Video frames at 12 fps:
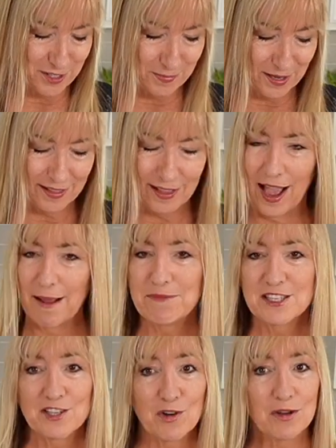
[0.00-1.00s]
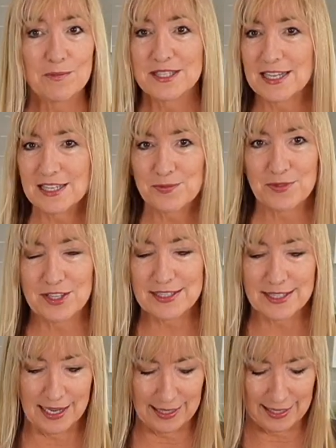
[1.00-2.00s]
But I'm so obsessed with this
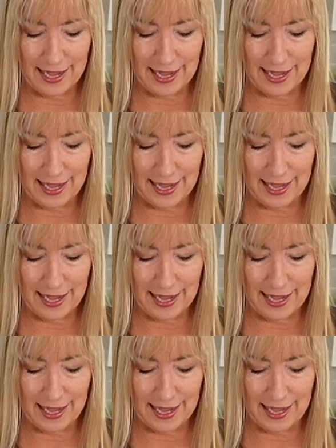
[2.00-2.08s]
lately,